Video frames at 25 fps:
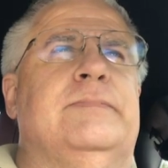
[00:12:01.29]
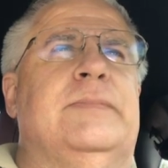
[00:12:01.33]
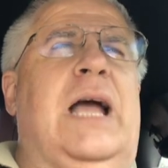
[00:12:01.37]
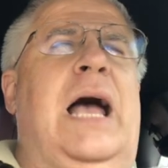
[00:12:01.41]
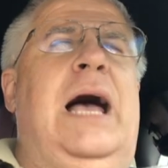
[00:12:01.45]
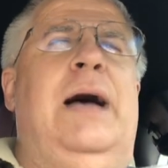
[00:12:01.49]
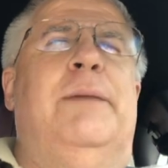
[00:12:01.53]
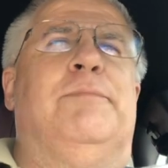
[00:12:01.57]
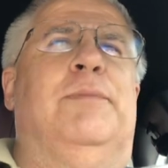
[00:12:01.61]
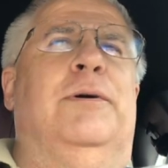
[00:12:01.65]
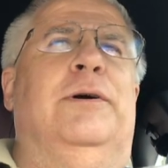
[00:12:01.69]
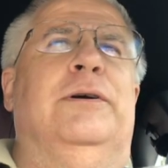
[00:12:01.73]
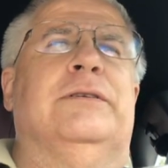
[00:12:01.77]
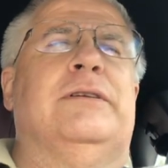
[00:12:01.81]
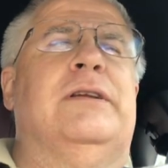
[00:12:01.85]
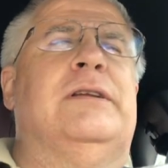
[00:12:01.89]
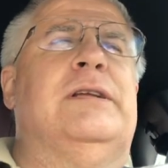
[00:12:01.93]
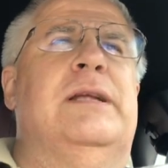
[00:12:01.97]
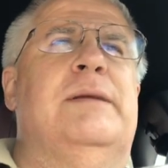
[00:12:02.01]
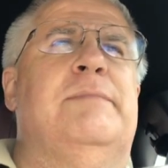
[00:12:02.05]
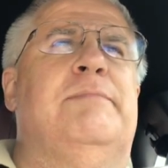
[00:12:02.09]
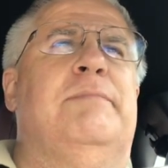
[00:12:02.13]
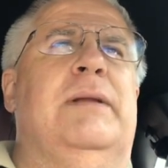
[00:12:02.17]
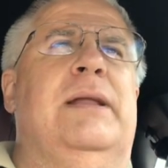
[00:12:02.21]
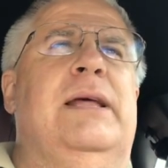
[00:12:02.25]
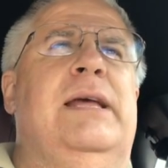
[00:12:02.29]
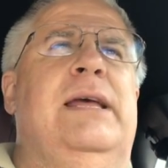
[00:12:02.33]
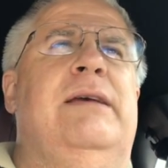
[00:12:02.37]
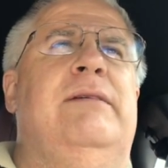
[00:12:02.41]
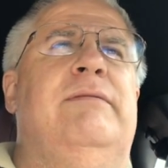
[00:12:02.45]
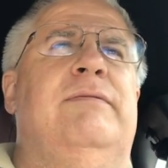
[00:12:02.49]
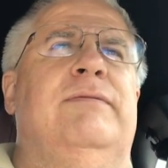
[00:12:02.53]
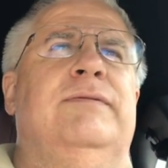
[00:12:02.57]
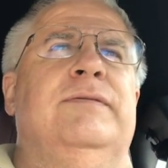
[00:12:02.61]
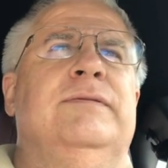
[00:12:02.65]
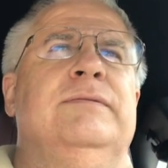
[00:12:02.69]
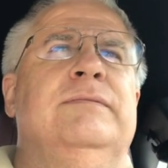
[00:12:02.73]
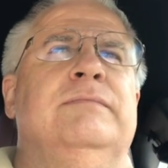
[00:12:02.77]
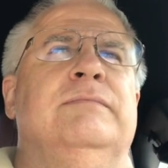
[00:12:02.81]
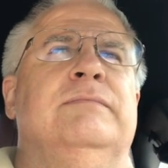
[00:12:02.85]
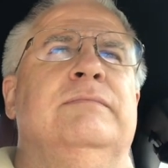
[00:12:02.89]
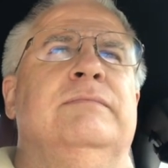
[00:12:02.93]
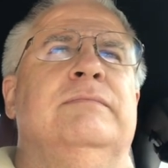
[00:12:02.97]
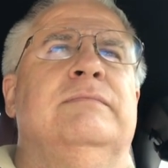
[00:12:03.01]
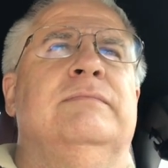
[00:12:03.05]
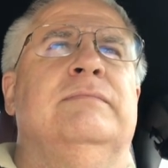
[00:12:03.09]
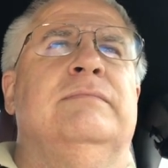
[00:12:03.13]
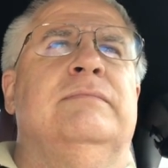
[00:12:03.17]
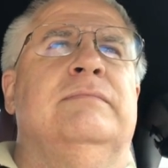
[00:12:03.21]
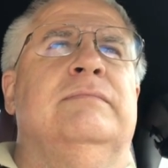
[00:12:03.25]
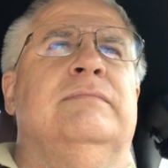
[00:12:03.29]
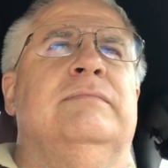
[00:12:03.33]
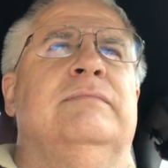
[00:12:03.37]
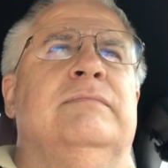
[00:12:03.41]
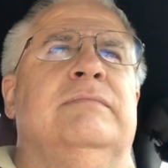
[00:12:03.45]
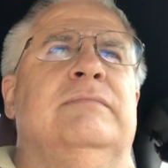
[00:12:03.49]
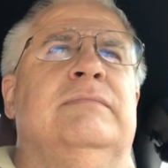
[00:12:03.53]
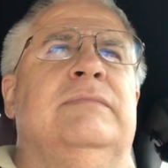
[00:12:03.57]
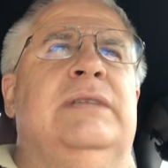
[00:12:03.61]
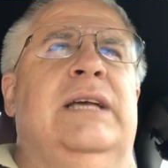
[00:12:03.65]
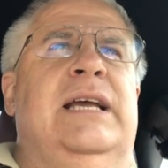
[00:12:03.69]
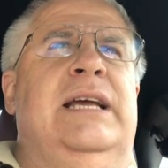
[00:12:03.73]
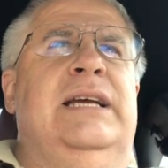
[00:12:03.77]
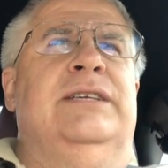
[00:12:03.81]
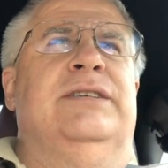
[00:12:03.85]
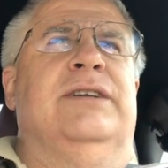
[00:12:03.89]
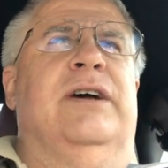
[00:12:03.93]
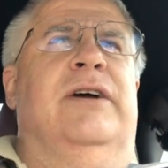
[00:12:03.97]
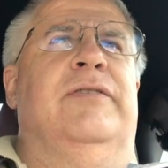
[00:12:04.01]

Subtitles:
I personally believe he's